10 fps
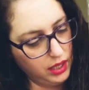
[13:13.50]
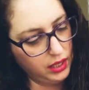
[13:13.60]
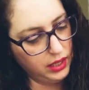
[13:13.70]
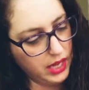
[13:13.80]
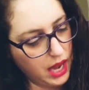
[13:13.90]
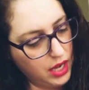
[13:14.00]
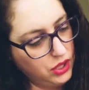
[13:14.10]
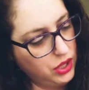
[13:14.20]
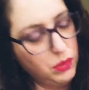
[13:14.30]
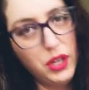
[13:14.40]
yeah,
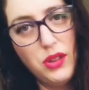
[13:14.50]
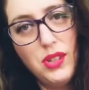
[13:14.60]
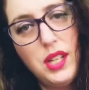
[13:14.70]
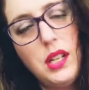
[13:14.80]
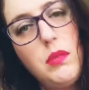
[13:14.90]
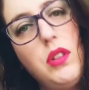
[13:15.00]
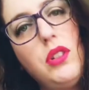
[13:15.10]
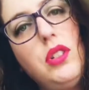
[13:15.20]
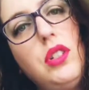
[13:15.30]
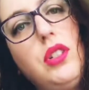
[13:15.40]
it's just one of those things where
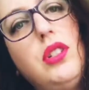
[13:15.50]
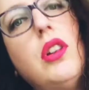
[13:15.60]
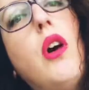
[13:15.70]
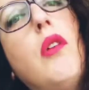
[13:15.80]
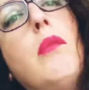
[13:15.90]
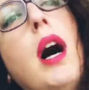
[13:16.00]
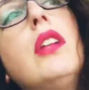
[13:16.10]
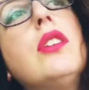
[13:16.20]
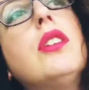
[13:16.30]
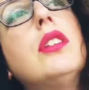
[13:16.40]
there's just so
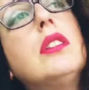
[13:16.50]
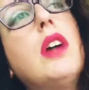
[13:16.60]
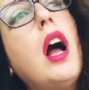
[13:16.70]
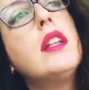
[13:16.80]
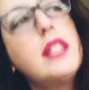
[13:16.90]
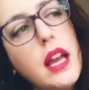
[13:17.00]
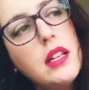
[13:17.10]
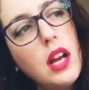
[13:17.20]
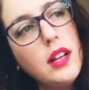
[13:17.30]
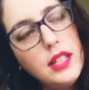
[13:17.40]
much
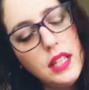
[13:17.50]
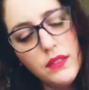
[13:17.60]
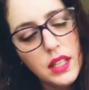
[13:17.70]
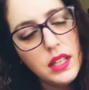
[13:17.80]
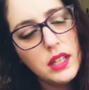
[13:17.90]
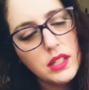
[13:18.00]
content on TV.